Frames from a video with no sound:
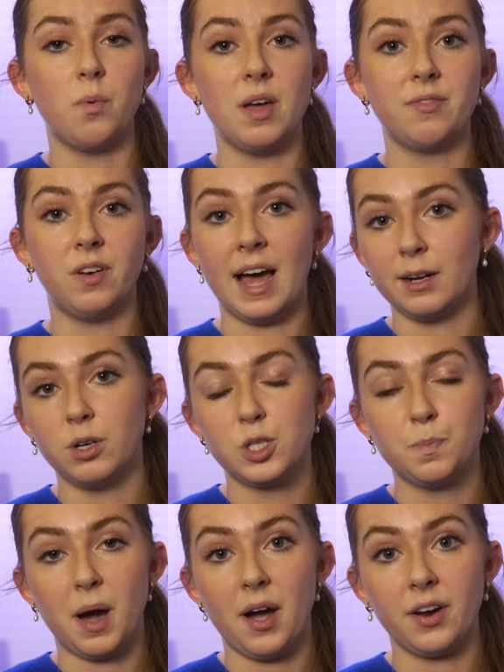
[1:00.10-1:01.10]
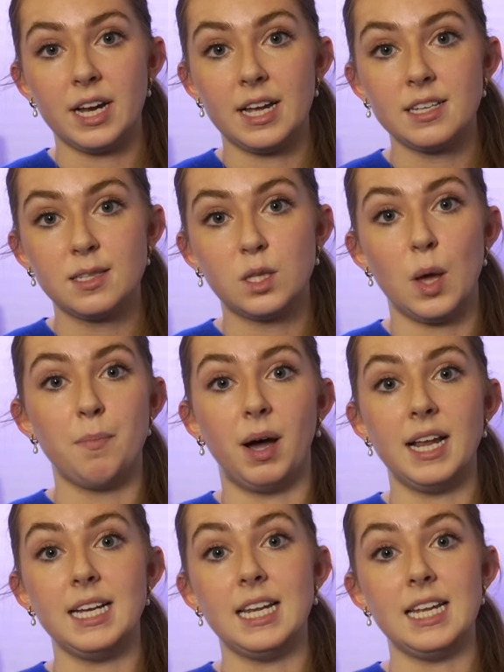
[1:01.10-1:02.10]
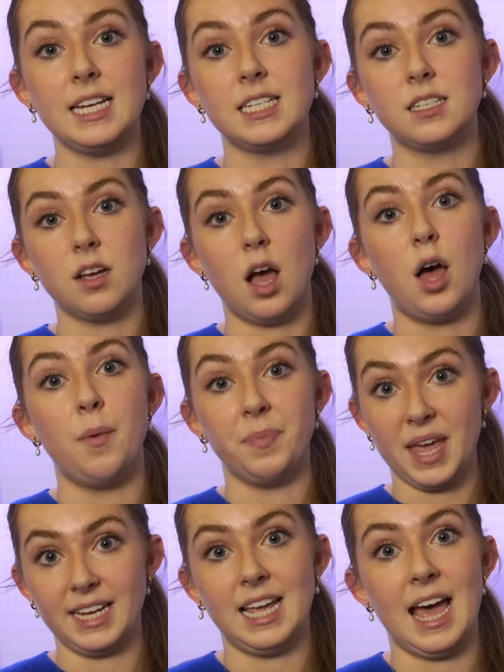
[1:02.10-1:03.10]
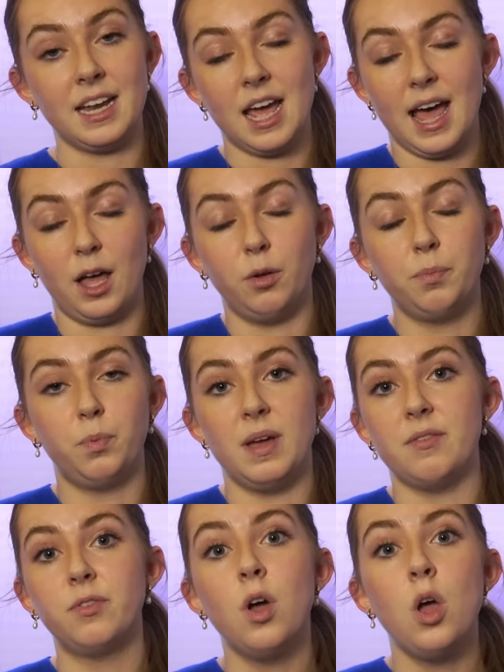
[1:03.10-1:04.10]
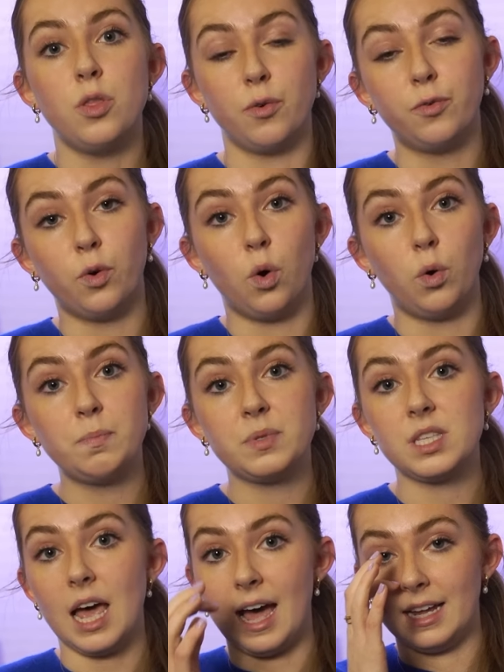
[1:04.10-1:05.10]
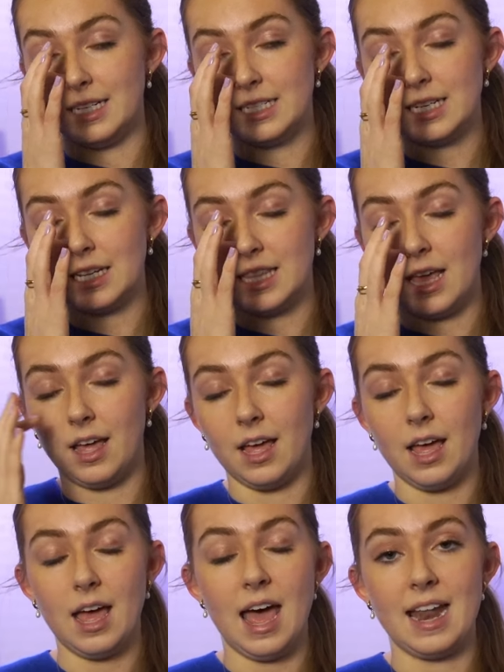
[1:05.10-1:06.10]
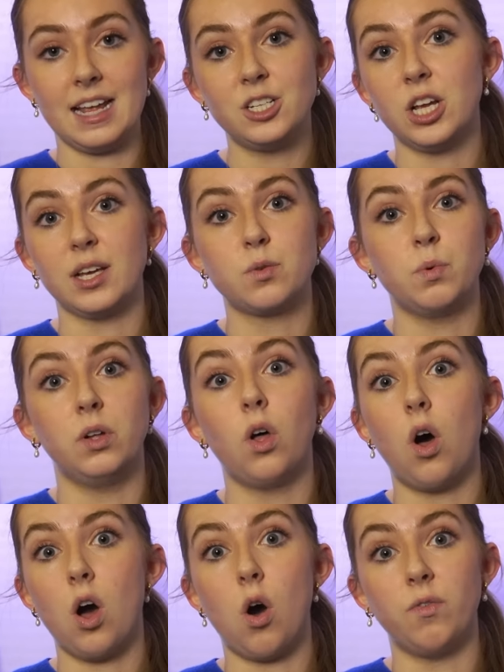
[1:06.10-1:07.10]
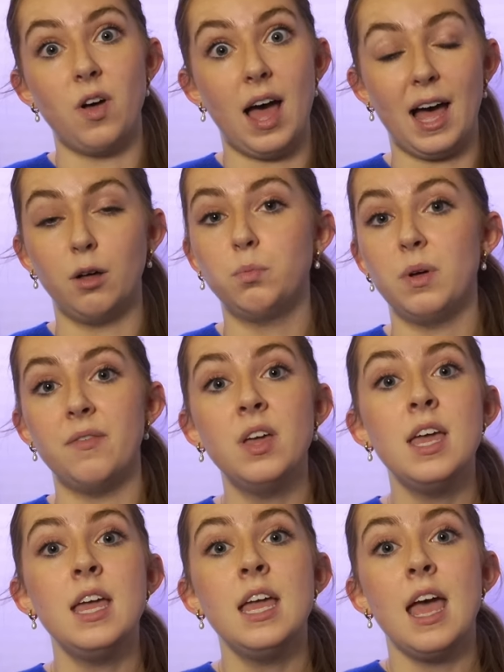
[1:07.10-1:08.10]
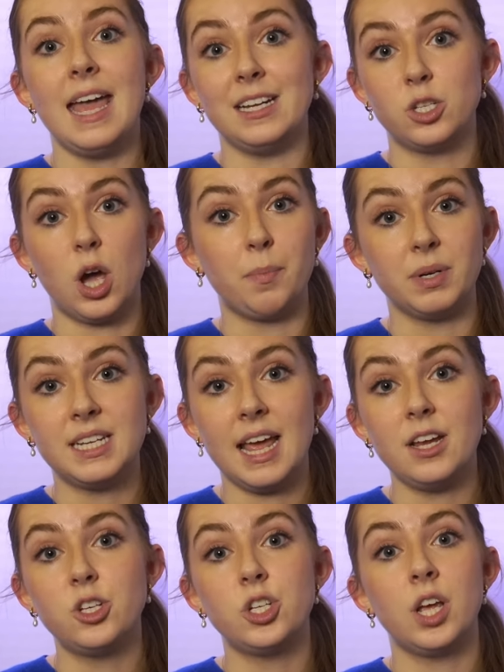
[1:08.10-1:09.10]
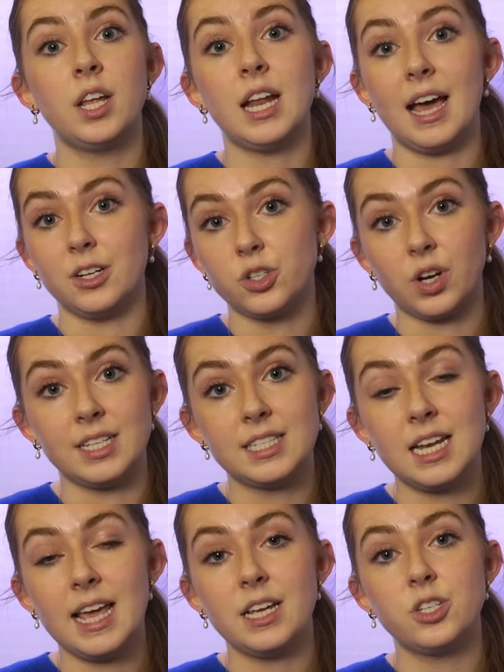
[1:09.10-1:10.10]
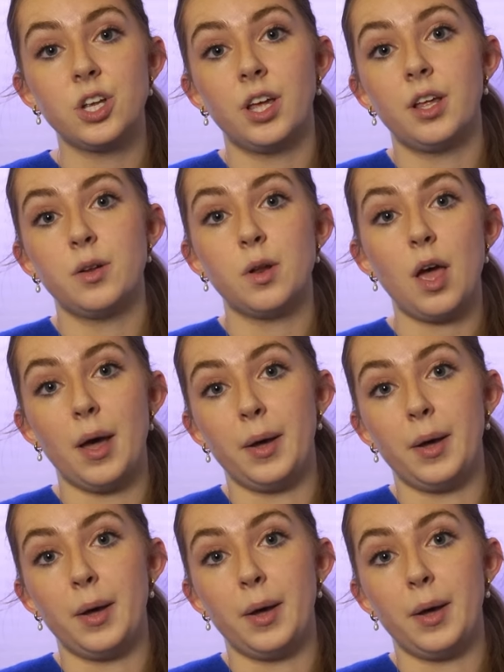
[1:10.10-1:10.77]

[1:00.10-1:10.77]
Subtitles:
with language barriers that might need, again, help with the forms, and the NHS will offer help with interpretation and translation